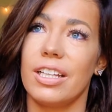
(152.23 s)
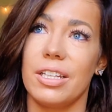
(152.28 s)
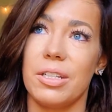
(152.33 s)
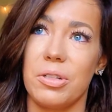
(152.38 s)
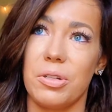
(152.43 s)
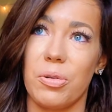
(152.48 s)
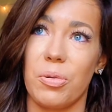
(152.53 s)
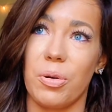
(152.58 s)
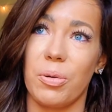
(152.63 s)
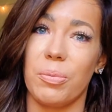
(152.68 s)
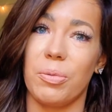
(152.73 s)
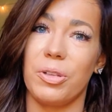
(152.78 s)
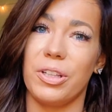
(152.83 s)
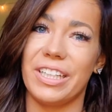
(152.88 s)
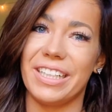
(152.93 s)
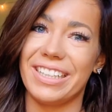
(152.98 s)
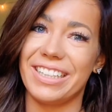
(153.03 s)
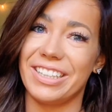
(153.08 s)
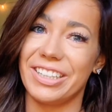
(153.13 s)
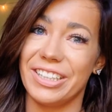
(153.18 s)

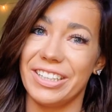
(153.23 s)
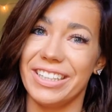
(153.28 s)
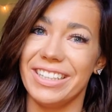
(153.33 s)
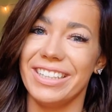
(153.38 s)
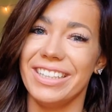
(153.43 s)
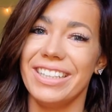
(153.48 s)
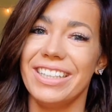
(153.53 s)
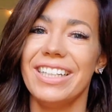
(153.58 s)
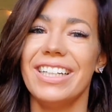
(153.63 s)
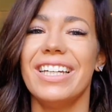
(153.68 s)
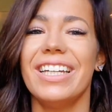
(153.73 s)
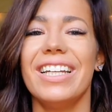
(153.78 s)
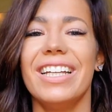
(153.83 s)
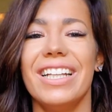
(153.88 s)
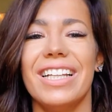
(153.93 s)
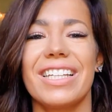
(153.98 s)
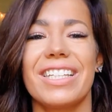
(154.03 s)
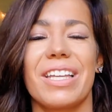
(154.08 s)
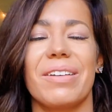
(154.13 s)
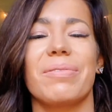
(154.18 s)
normally good,
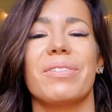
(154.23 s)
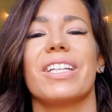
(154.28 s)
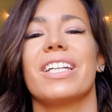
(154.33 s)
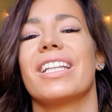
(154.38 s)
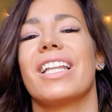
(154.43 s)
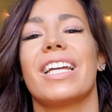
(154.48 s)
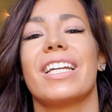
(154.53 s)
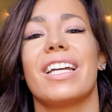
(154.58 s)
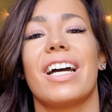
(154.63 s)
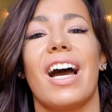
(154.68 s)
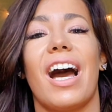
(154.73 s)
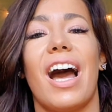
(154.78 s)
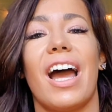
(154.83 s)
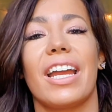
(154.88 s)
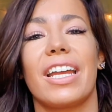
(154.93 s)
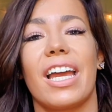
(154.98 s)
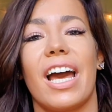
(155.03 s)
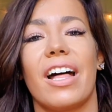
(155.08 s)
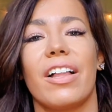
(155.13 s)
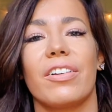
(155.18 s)
something like a high
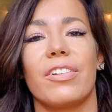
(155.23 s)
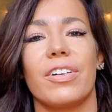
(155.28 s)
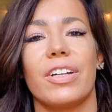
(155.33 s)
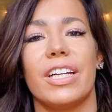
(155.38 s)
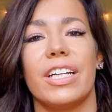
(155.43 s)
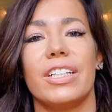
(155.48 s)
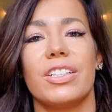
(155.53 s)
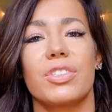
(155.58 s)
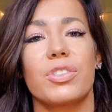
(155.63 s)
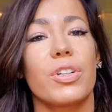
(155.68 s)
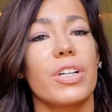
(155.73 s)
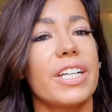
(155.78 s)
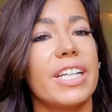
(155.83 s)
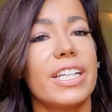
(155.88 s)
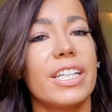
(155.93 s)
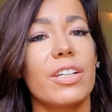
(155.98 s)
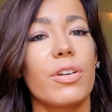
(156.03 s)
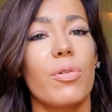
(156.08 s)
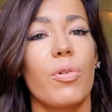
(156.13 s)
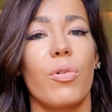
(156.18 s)
calorie
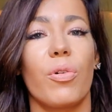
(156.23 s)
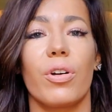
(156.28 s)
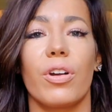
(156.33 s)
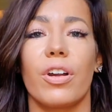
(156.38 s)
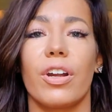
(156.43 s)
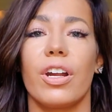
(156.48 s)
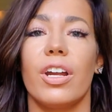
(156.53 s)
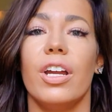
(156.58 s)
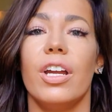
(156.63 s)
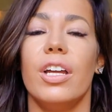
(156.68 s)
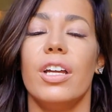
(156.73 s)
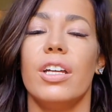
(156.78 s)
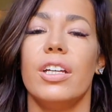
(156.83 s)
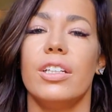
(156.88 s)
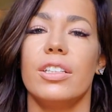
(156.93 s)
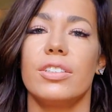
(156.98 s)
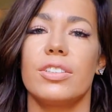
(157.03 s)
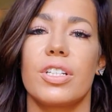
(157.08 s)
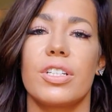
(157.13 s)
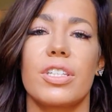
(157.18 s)
drink or
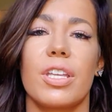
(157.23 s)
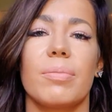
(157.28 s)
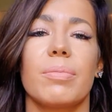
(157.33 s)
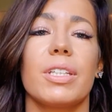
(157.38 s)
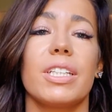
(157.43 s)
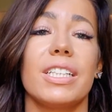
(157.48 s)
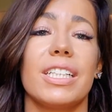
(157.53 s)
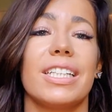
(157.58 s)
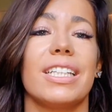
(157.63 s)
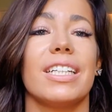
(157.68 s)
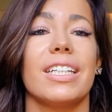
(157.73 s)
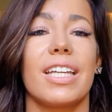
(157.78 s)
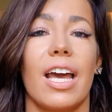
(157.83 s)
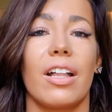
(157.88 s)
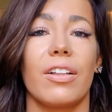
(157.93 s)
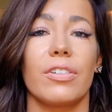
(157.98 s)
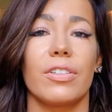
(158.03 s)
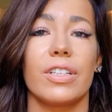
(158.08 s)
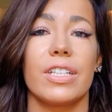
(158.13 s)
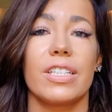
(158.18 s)
just something to get
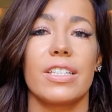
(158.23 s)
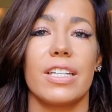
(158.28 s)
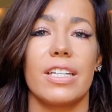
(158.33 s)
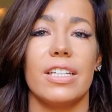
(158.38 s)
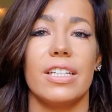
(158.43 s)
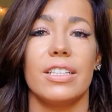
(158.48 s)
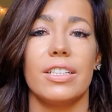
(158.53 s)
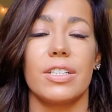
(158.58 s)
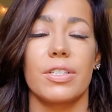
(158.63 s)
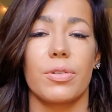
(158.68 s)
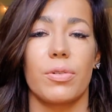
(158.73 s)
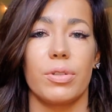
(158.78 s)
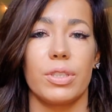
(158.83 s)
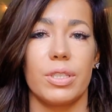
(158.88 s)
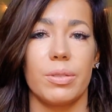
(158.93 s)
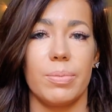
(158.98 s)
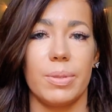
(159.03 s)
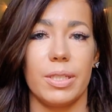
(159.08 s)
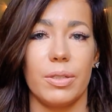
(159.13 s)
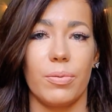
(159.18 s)
calories in, is going
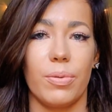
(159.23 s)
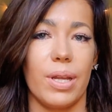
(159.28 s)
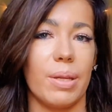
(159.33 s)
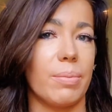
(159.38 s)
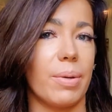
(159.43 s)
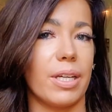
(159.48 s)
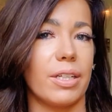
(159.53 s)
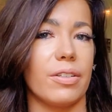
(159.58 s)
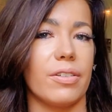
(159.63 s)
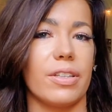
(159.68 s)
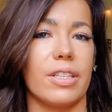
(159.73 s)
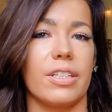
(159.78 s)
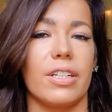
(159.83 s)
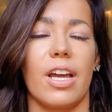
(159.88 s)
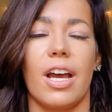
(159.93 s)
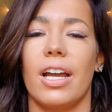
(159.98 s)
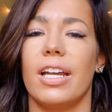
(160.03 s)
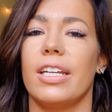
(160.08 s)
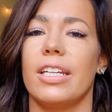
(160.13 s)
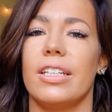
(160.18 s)
to be way better than
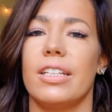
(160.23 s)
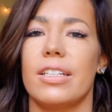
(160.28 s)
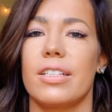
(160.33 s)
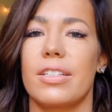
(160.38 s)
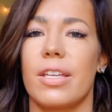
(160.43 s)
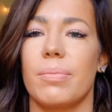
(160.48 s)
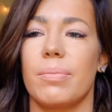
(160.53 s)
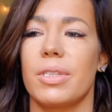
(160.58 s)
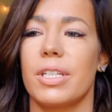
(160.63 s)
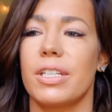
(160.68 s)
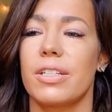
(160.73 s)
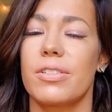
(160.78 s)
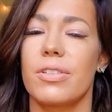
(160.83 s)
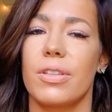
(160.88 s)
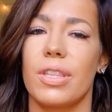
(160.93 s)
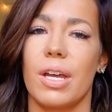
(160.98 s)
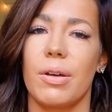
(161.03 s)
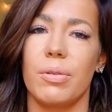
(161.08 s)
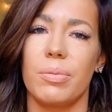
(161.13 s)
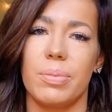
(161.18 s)
not eating something. So
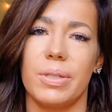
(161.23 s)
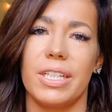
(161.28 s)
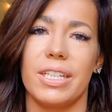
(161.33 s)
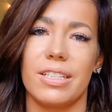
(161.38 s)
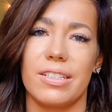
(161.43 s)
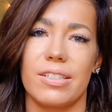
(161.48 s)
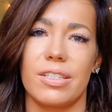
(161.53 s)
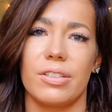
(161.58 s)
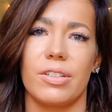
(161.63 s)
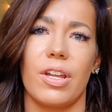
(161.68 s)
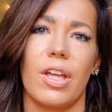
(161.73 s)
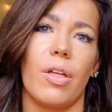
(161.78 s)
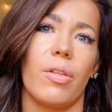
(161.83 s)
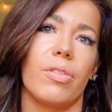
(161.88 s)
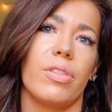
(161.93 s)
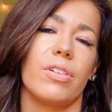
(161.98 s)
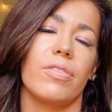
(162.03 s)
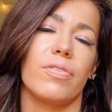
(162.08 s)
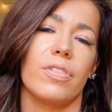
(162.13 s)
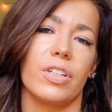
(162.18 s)
that would be considered
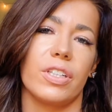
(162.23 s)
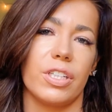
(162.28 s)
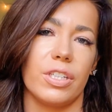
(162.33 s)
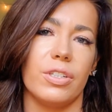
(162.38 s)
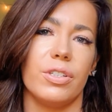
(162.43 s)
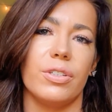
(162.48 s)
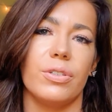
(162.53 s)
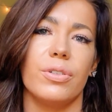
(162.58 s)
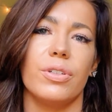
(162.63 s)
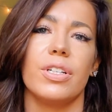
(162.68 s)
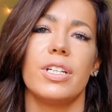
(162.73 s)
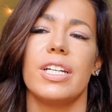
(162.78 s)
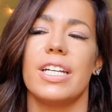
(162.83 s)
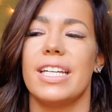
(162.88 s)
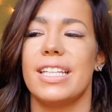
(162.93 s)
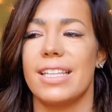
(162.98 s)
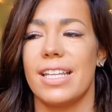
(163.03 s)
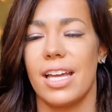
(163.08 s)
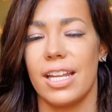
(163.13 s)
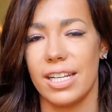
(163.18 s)
healthy for you
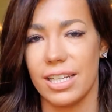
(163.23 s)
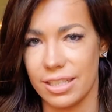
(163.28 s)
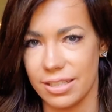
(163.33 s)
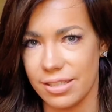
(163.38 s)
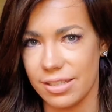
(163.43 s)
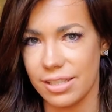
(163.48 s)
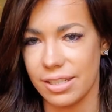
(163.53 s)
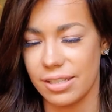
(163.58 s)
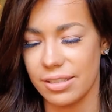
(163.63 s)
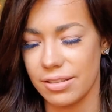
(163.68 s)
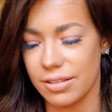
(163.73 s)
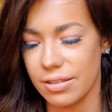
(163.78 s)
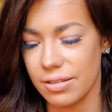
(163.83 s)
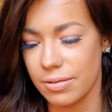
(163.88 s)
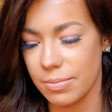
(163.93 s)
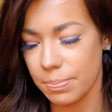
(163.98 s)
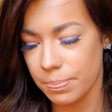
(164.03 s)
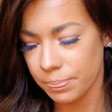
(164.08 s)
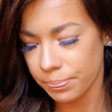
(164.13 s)
in that instance.